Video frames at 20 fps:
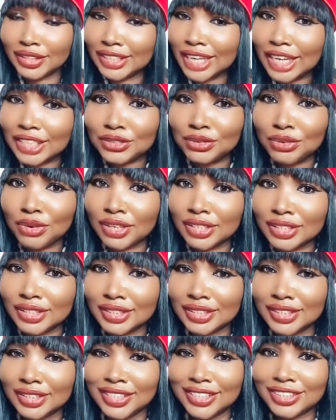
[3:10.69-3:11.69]
That
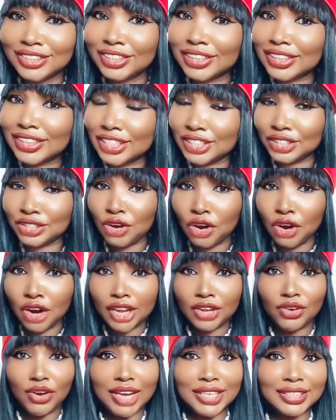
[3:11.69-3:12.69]
one is not
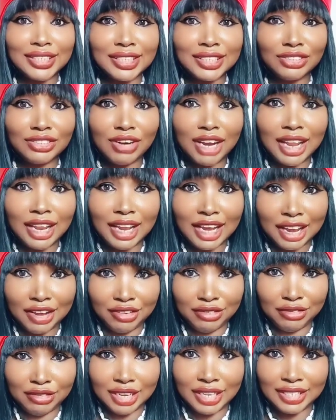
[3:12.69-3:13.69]
installed in your ancestral line.